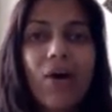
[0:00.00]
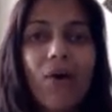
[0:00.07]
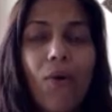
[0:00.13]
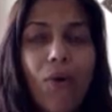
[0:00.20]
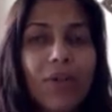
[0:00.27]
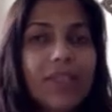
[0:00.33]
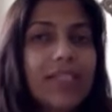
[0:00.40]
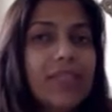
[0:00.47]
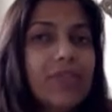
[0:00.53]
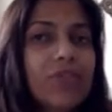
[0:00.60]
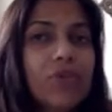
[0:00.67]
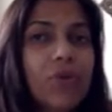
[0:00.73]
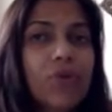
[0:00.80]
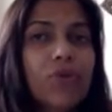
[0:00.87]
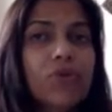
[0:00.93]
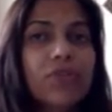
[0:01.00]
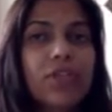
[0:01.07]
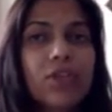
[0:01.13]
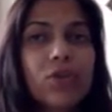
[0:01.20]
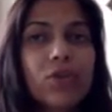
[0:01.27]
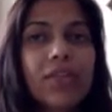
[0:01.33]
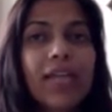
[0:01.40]
all these resources
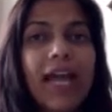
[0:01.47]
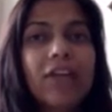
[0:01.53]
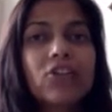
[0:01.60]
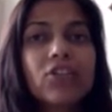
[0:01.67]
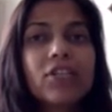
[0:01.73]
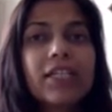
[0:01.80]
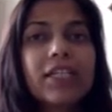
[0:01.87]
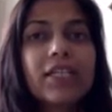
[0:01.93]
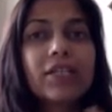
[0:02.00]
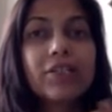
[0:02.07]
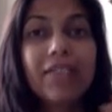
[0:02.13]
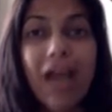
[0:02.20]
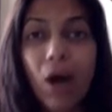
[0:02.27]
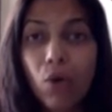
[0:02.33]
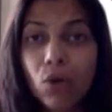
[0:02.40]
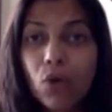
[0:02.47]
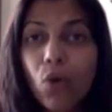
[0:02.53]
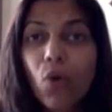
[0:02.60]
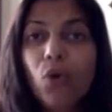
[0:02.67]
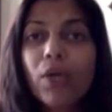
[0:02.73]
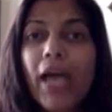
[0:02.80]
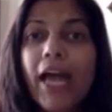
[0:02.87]
that you can actually
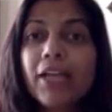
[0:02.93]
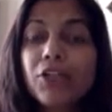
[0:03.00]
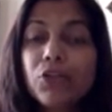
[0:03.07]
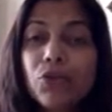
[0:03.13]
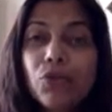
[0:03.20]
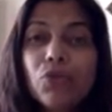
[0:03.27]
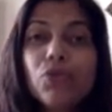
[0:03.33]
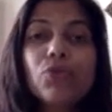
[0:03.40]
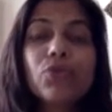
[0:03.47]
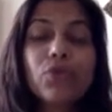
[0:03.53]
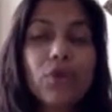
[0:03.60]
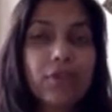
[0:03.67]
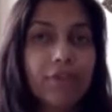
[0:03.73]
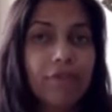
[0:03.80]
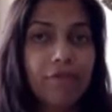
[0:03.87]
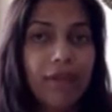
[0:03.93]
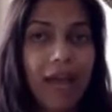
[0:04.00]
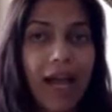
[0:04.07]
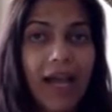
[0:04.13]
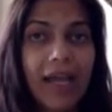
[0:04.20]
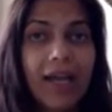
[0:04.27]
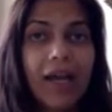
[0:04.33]
download and use on the fly